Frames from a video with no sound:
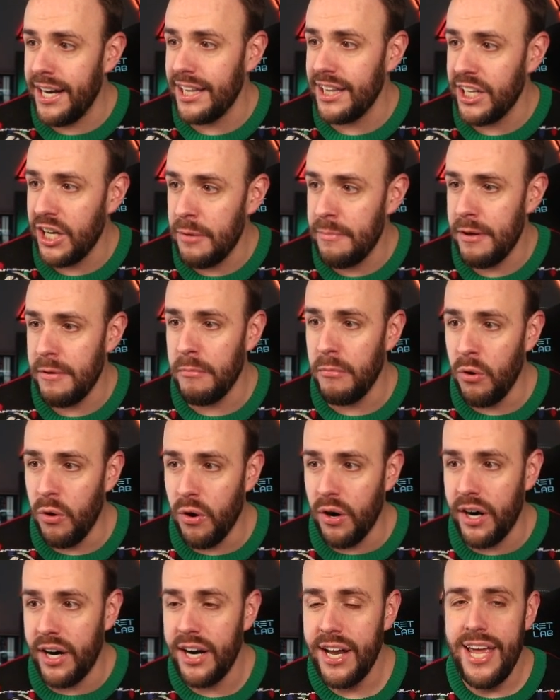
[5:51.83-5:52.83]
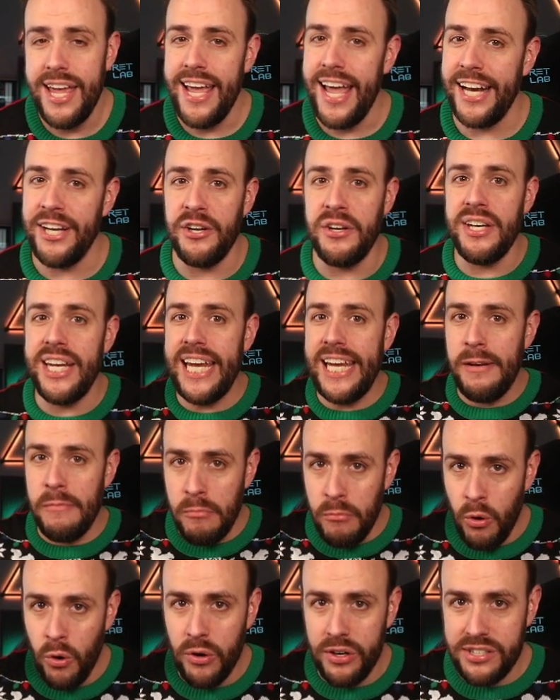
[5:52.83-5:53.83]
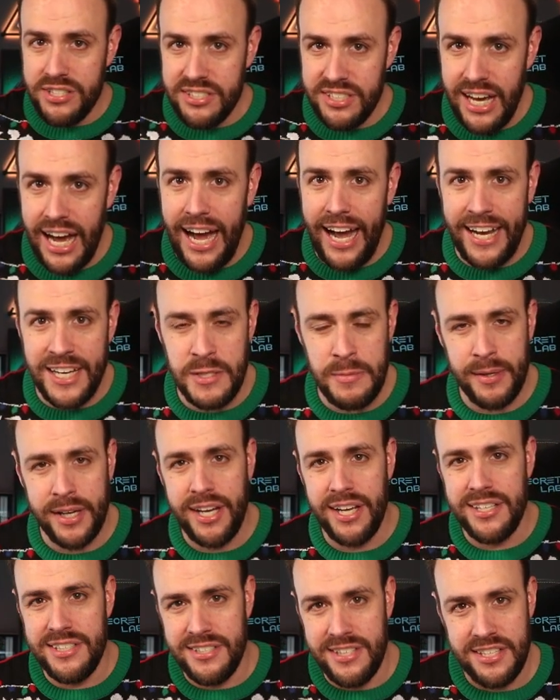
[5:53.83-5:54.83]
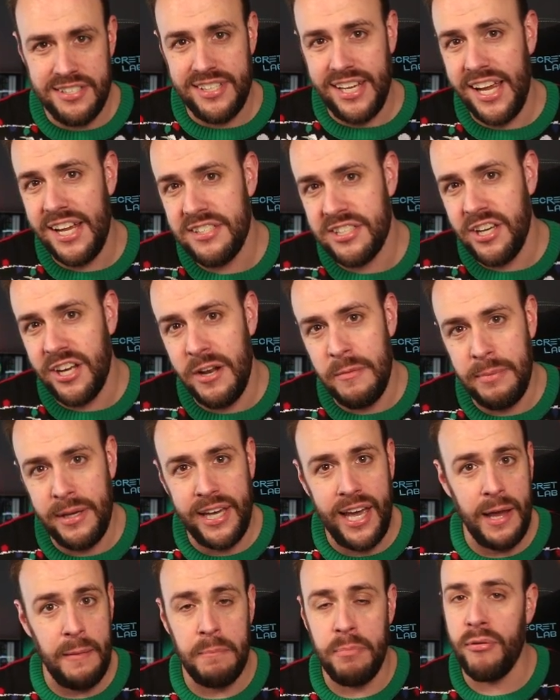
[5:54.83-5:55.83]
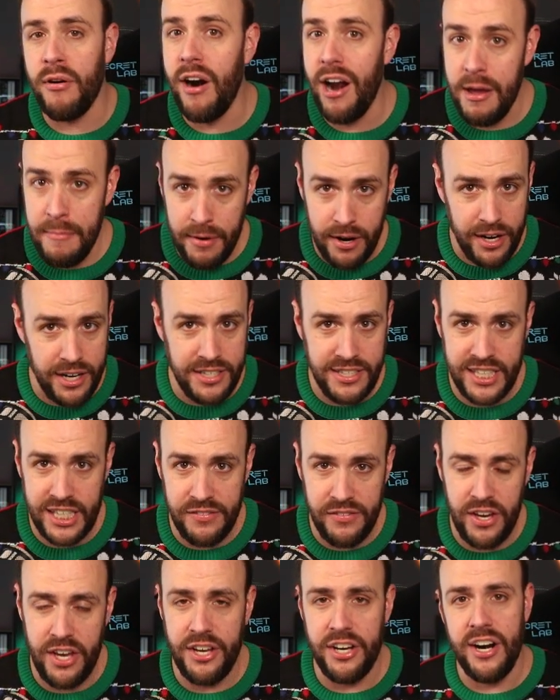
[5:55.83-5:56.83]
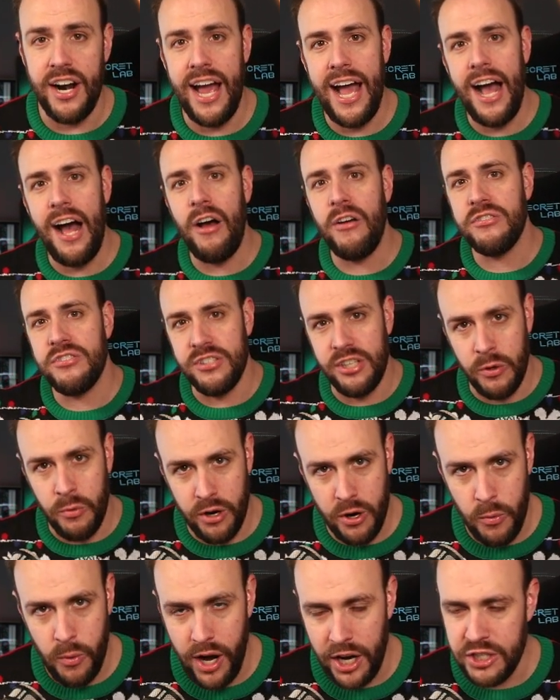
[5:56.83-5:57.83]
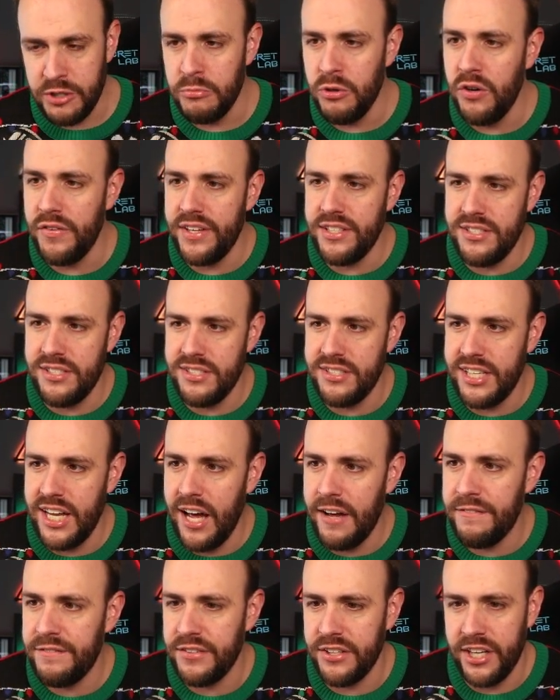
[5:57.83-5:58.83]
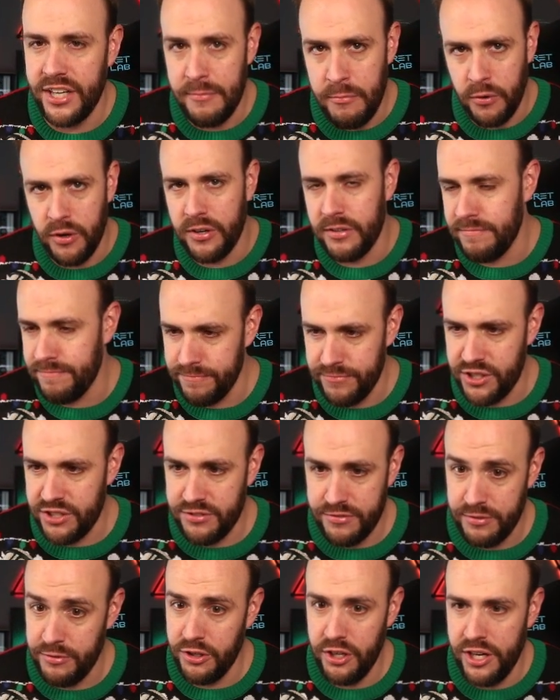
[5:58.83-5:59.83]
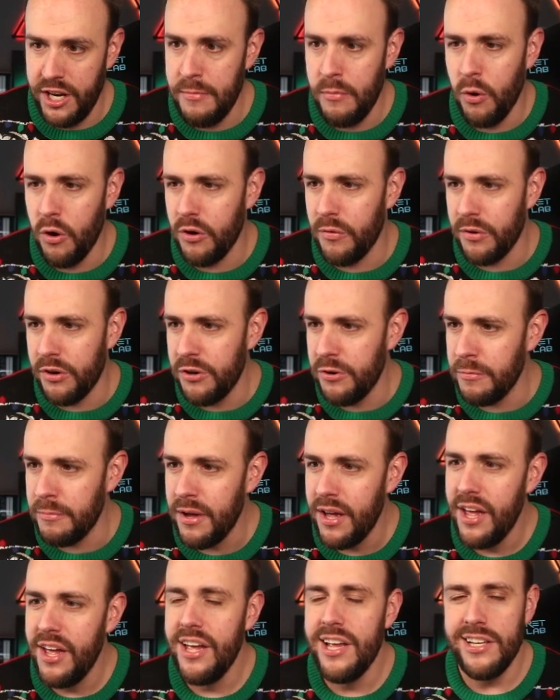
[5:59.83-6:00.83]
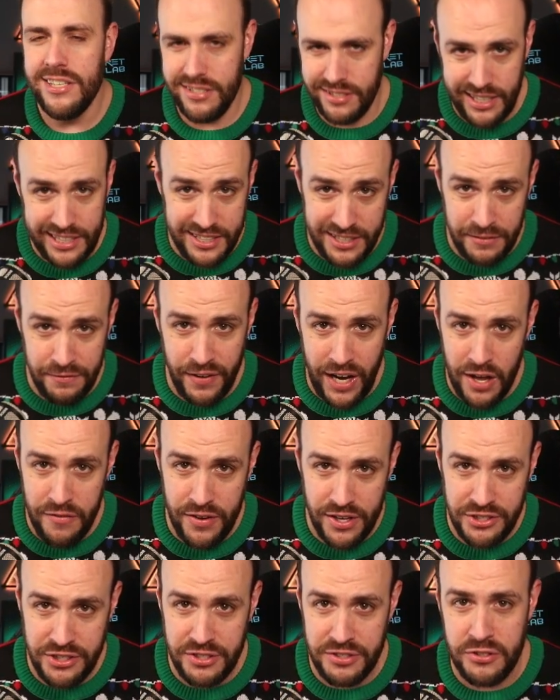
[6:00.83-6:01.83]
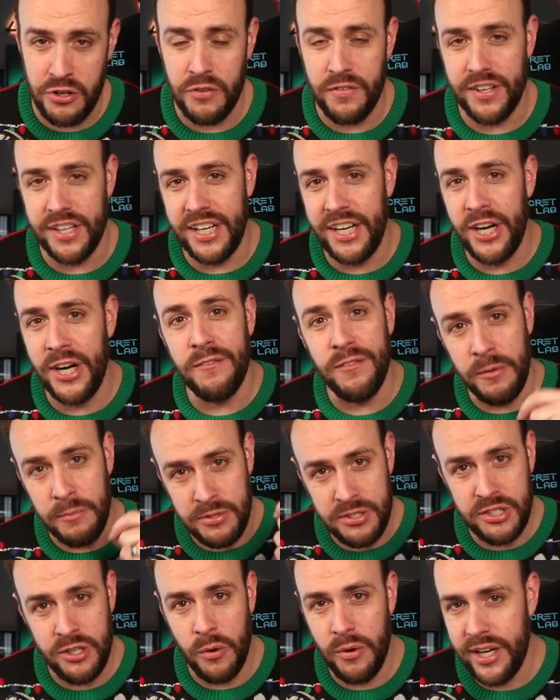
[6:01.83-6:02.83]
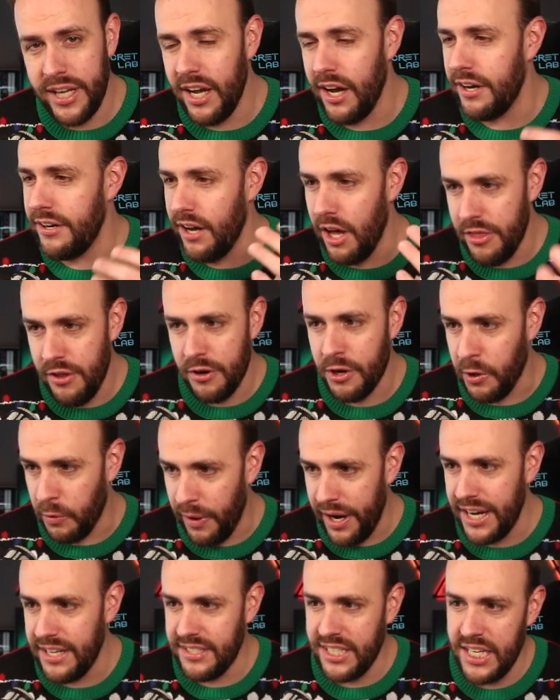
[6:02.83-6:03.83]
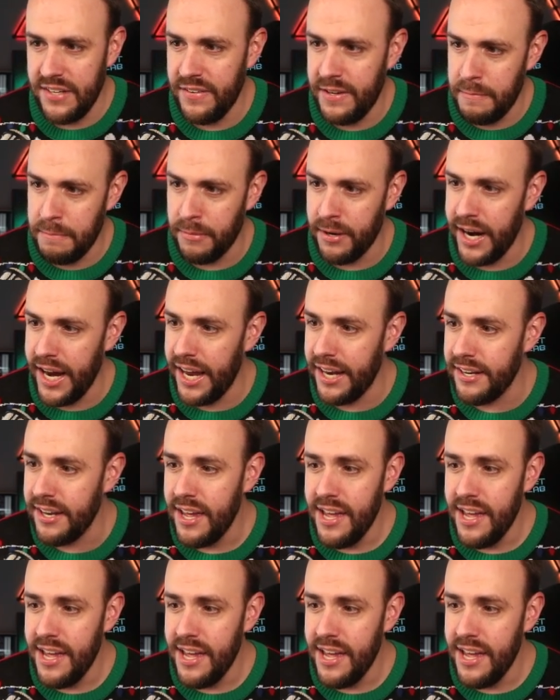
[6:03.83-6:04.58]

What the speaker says: a little bit more and you need more size, because this is going to be a primary TV in your house and you want to watch movies and stuff, you need more room. 65 inches over here from Sony, another great TV brand.